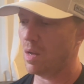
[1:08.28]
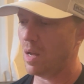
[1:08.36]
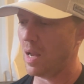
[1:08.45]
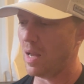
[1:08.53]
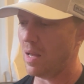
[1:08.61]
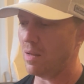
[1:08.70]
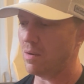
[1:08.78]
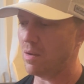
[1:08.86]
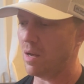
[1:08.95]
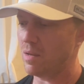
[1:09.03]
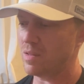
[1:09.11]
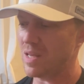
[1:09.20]
And
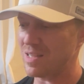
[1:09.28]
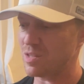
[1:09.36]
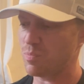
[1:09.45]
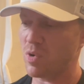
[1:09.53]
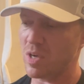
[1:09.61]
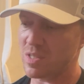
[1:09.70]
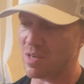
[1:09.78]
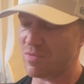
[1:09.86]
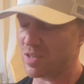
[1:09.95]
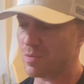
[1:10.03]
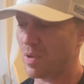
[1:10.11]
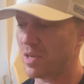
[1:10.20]
that's pretty
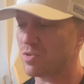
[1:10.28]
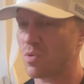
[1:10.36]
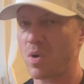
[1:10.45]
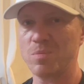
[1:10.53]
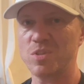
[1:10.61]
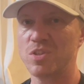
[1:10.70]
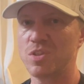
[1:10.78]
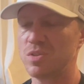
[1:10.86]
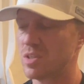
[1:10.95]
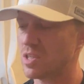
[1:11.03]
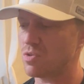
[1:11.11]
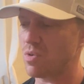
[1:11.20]
self-explanatory. I'm just
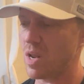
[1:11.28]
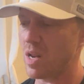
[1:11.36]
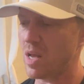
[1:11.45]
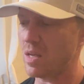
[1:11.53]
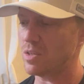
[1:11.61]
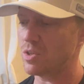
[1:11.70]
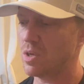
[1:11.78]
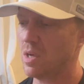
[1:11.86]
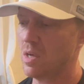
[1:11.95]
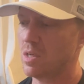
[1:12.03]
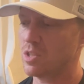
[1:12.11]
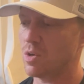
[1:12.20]
using a straight edge
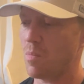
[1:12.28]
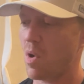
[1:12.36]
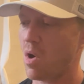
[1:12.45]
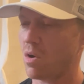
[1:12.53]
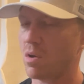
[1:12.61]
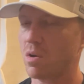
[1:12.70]
to mark